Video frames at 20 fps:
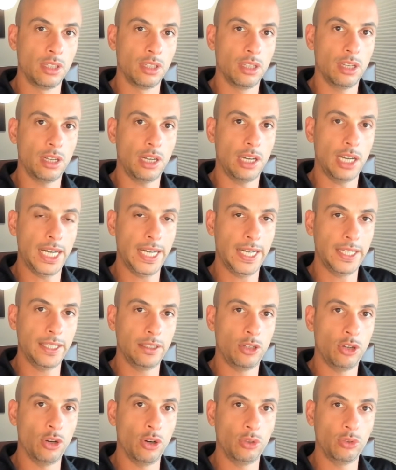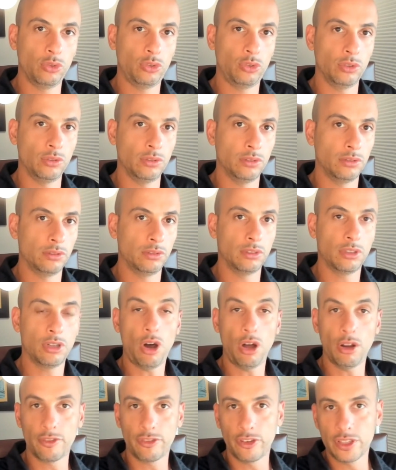go to
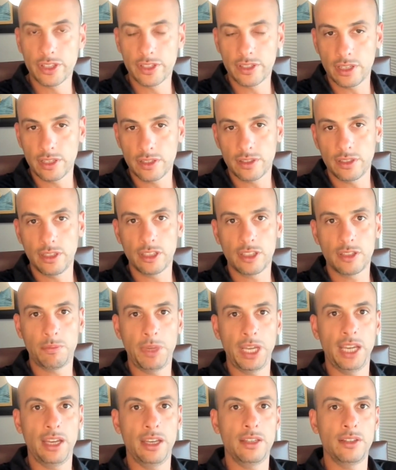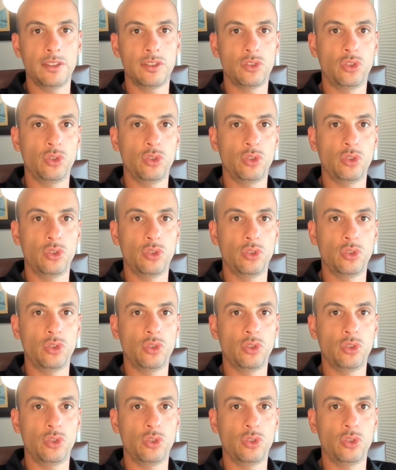conferences in the space?